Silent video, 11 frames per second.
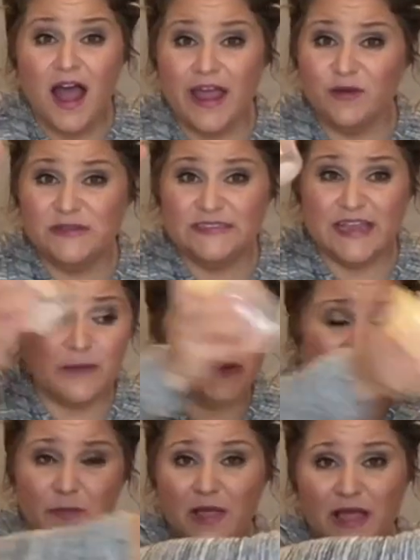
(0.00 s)
I always kept a
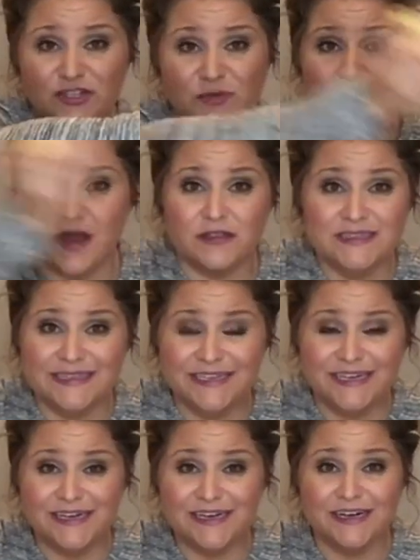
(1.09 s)
couple extra bottles in
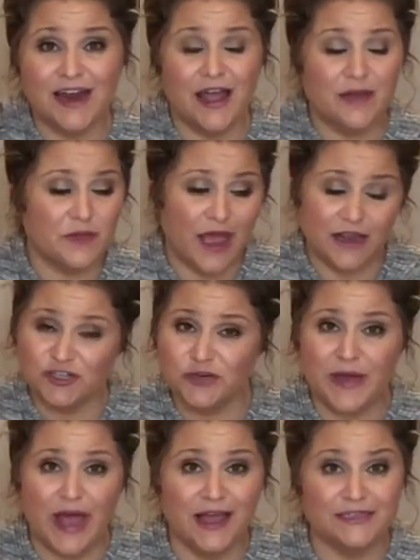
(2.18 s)
here, extra
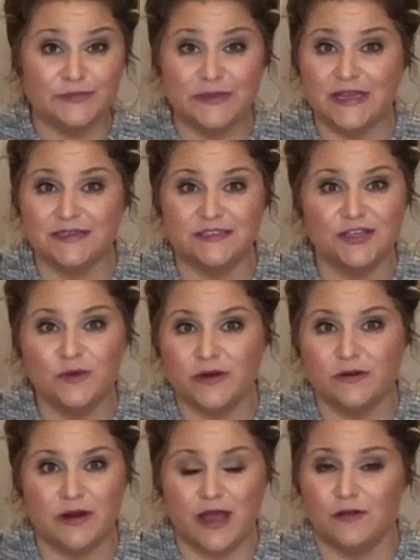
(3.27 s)
bags, because you don't want
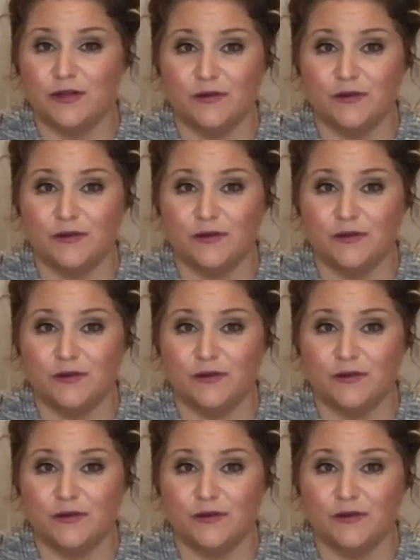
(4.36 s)
to run out.